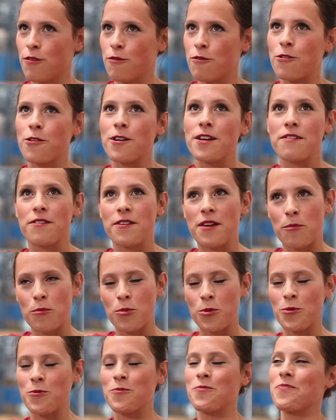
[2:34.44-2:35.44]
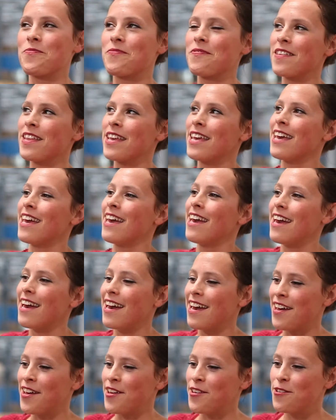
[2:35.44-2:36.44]
for example,
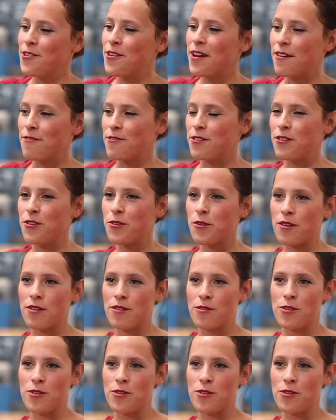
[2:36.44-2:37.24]
you have this,